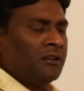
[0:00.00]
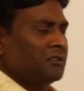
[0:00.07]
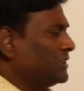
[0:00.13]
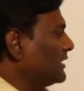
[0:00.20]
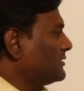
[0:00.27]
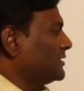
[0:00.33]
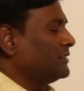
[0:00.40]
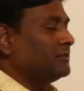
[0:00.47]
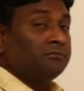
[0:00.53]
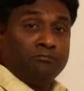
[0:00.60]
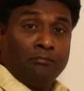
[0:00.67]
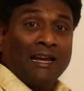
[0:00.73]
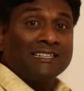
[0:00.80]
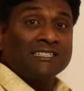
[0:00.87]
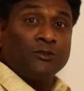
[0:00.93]
That's it,
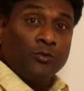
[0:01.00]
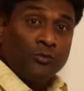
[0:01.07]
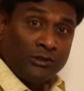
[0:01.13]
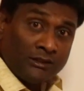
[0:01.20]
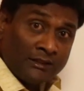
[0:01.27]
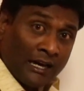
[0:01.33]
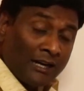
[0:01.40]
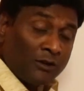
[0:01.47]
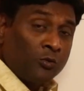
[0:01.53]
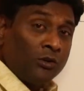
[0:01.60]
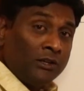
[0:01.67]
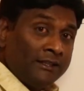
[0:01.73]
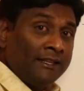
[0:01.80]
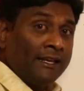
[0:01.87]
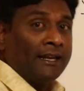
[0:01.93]
maximum that
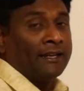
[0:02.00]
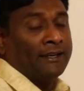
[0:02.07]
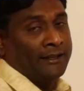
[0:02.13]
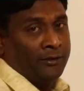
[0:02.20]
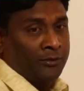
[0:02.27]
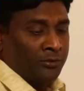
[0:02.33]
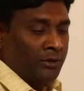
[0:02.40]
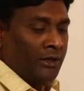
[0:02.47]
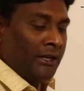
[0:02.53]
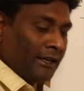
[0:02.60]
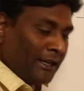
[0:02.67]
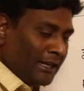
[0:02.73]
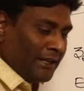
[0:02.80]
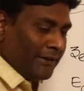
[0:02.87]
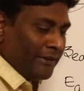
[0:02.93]
only they can give.
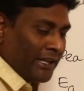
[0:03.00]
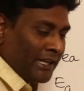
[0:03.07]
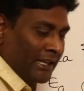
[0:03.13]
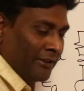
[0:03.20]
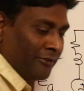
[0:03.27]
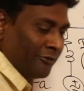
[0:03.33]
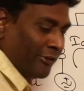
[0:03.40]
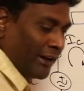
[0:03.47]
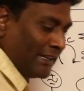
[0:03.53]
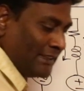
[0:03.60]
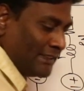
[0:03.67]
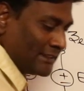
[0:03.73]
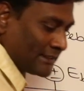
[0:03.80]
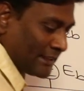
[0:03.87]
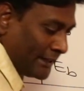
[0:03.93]
Anyway, why
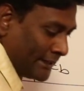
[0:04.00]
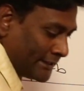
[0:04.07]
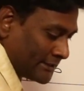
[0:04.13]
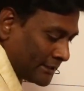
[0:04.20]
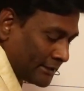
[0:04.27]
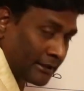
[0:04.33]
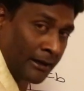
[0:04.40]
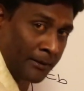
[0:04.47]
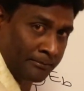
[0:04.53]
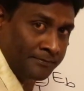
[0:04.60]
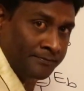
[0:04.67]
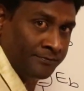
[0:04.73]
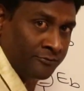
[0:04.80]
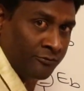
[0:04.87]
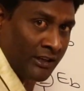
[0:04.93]
this condition come?
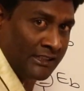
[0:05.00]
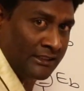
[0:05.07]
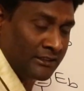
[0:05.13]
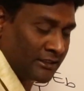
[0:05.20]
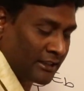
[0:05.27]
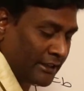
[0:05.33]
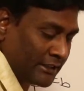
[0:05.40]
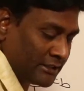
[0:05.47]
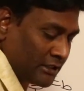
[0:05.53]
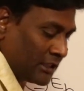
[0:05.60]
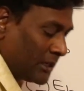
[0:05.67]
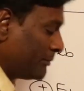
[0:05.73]
Why this condition